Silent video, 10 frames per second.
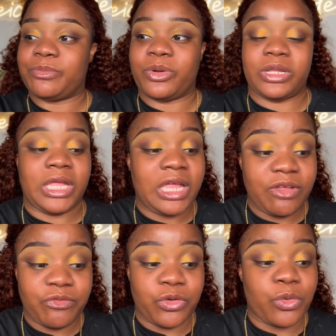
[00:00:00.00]
But
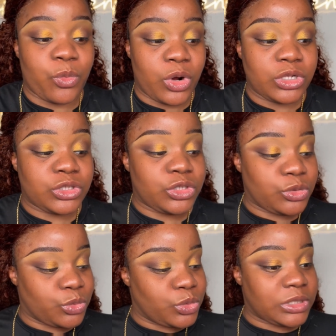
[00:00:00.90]
if you want to
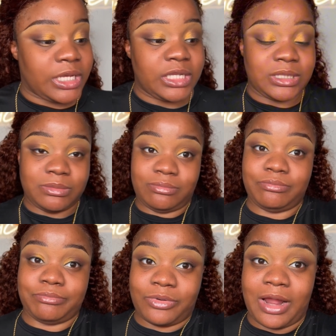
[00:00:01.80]
use a
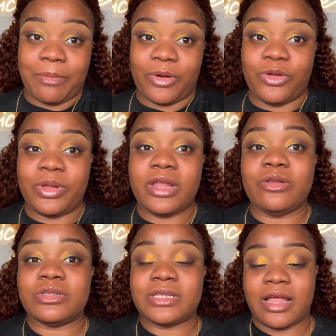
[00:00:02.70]
primer, you can
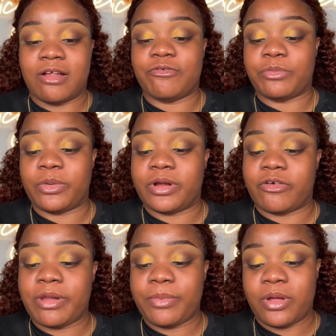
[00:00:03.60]
use the elf Power Grip,